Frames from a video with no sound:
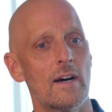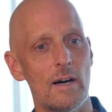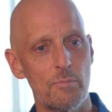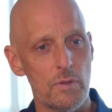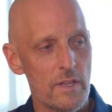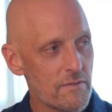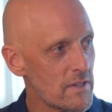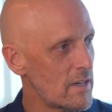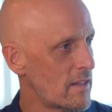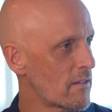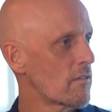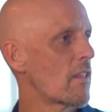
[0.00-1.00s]
uplifted
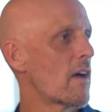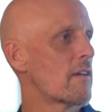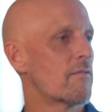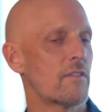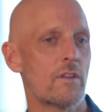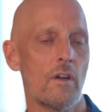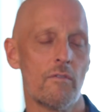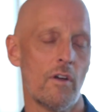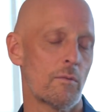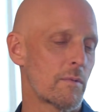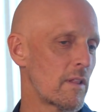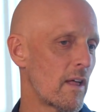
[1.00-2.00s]
in their life, and I've
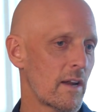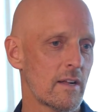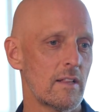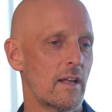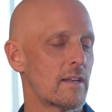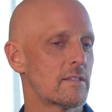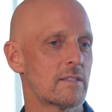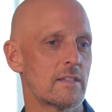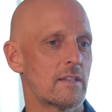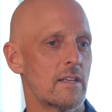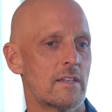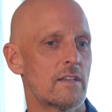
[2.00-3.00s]
helped a lot of clients
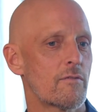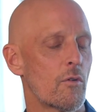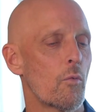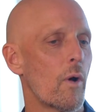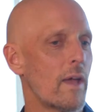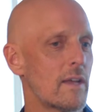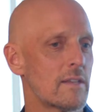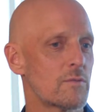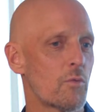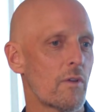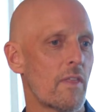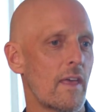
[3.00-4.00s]
in different ways
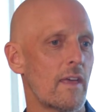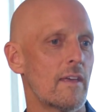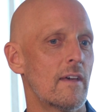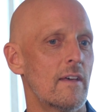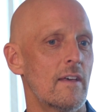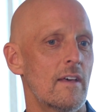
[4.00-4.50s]
where they